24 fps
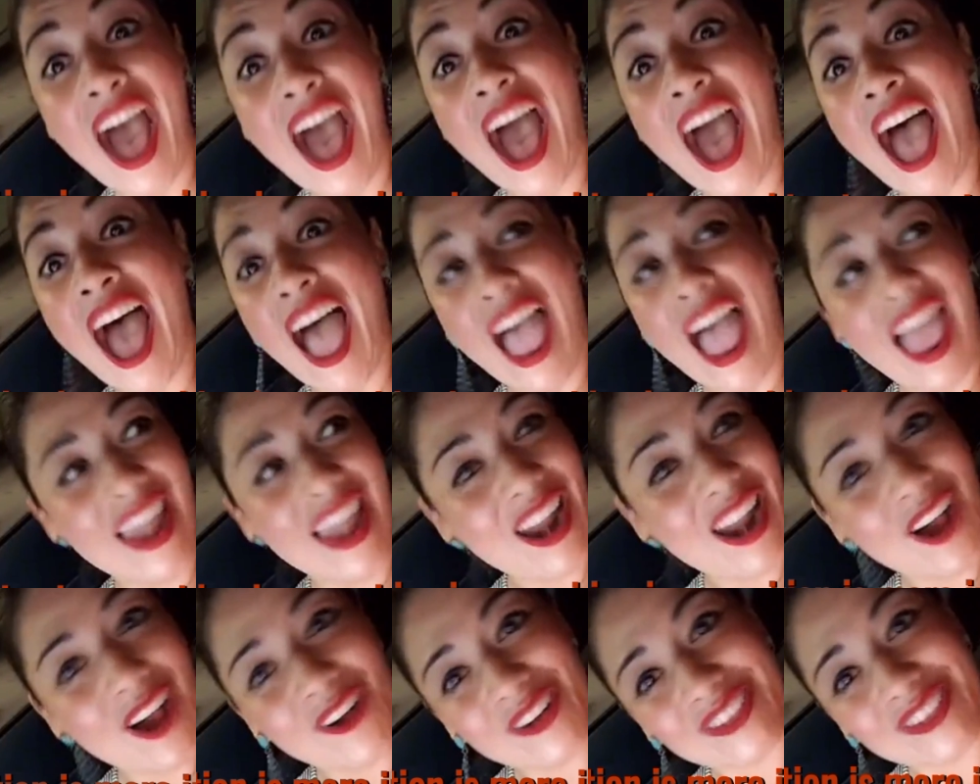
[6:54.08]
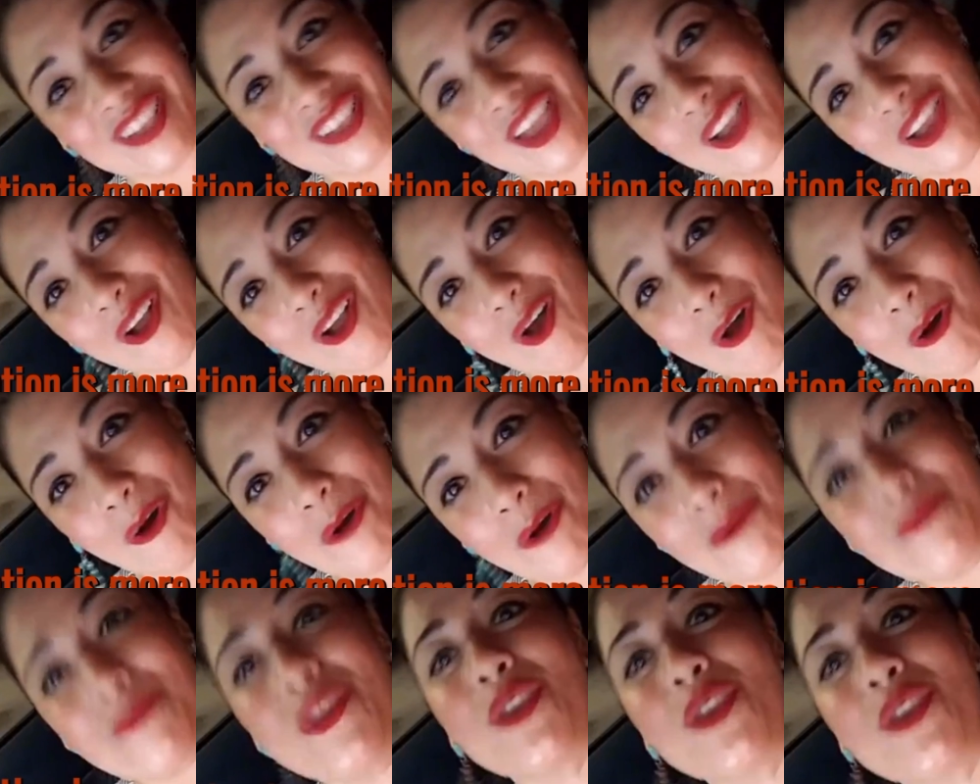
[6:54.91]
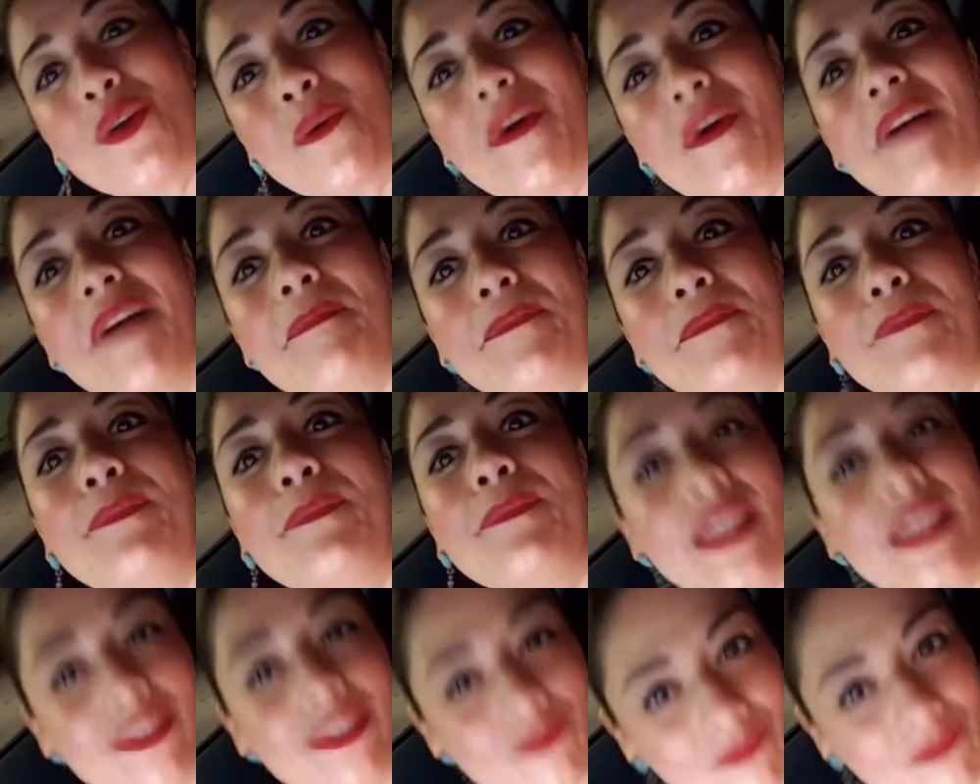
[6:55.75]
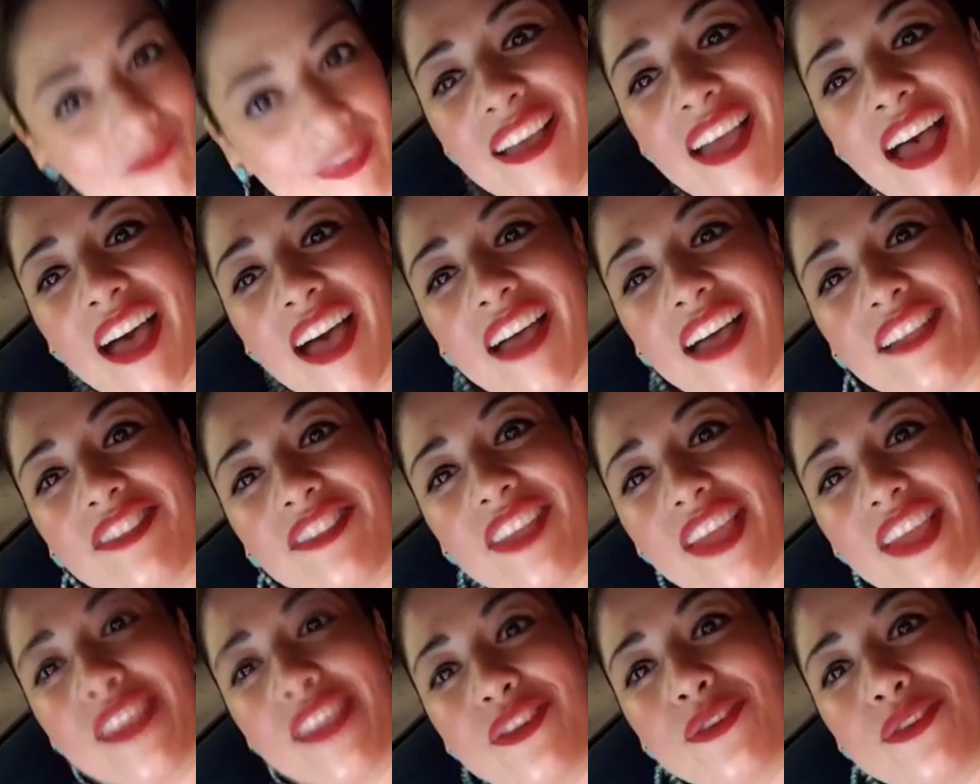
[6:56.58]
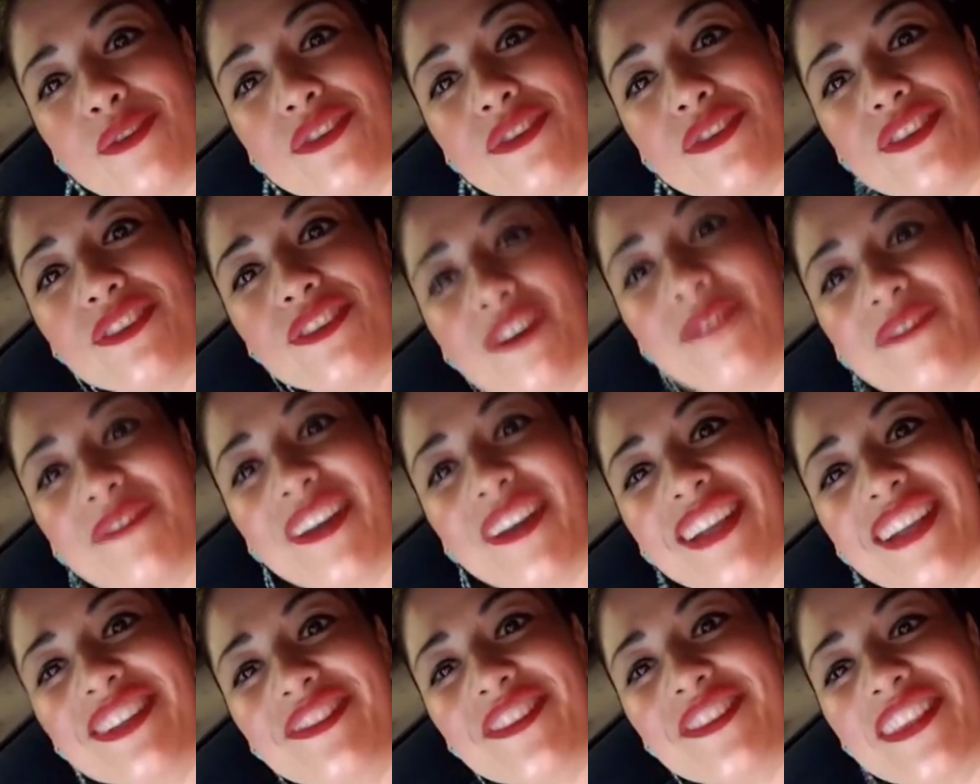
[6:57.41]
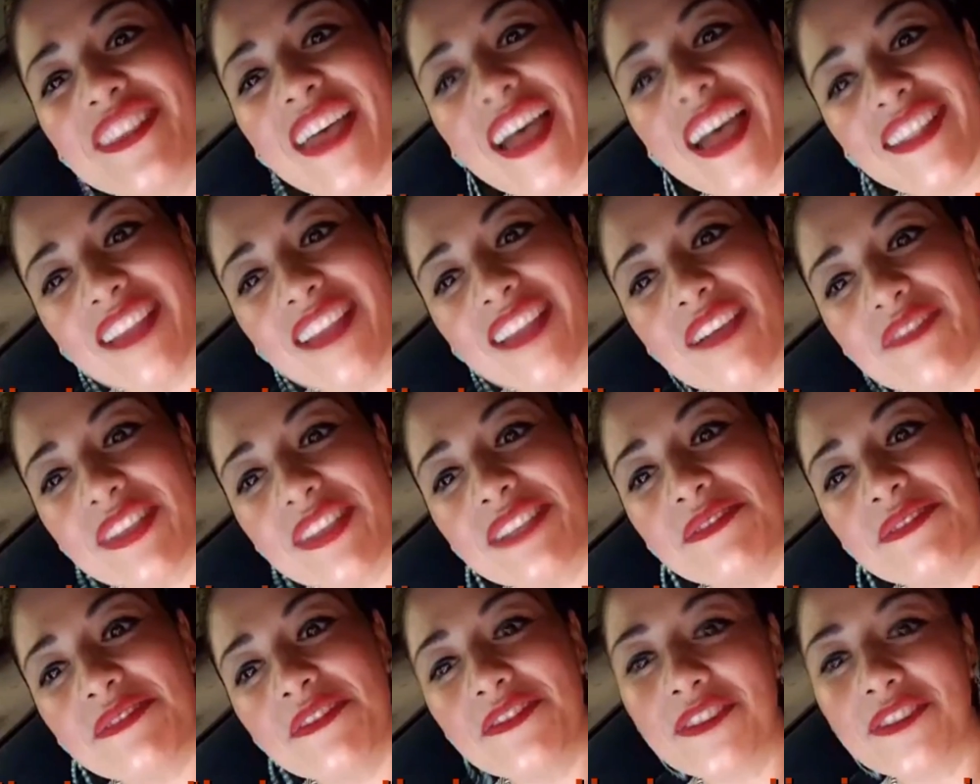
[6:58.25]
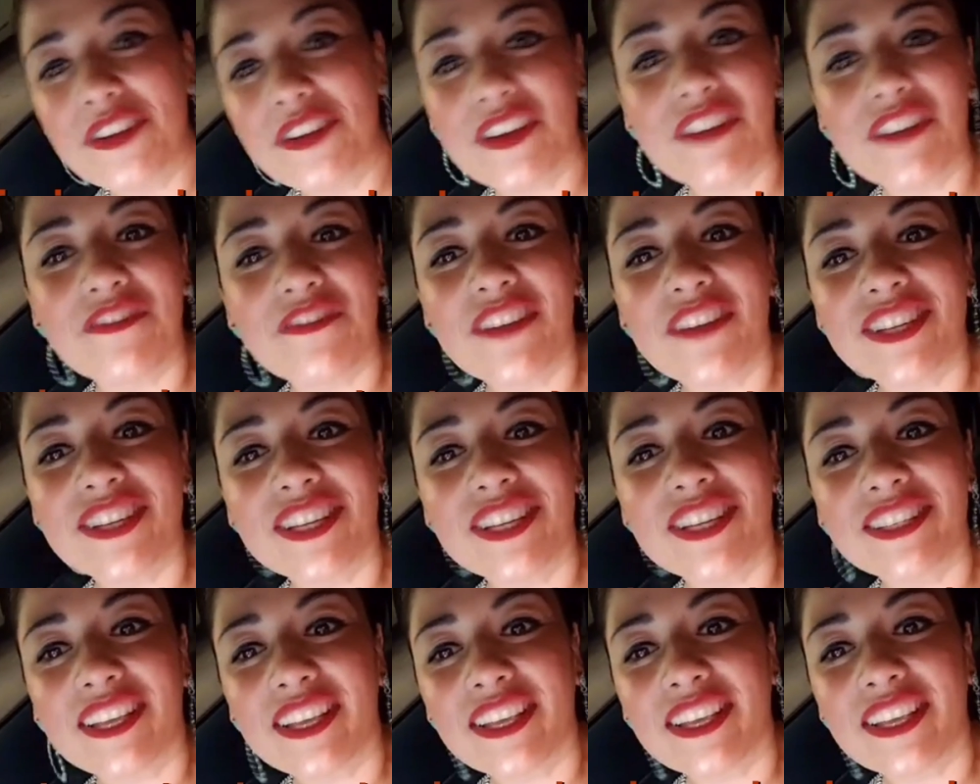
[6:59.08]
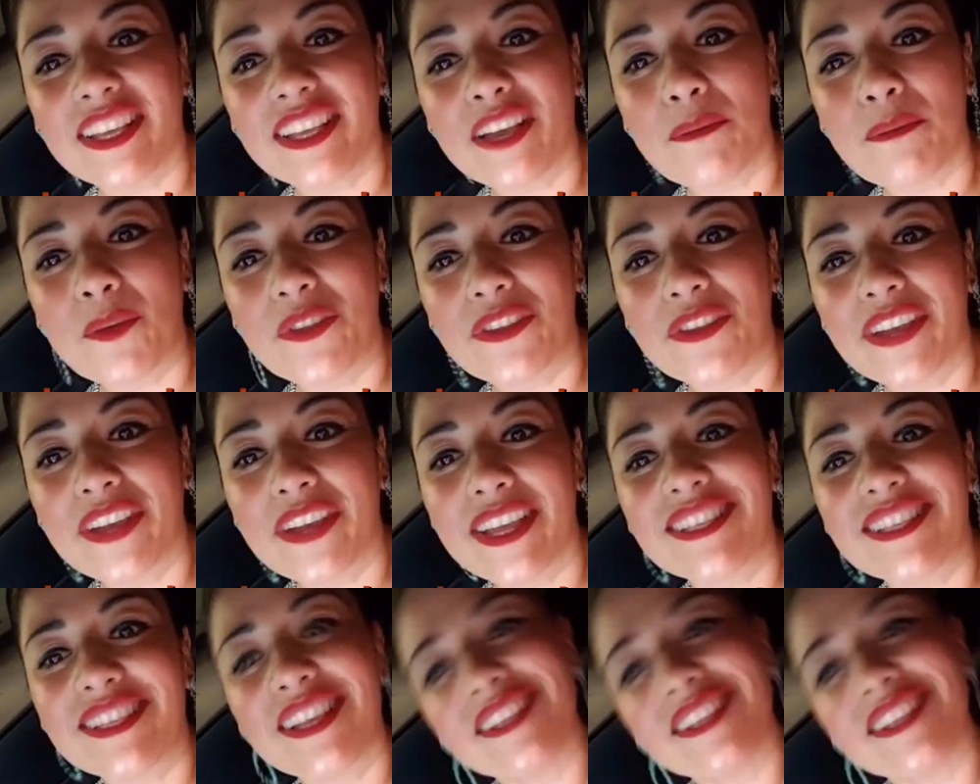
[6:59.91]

And I was like, "Oh, you know what, but thank you so much for that. That makes me feel good." Francesca Kika Montoya says,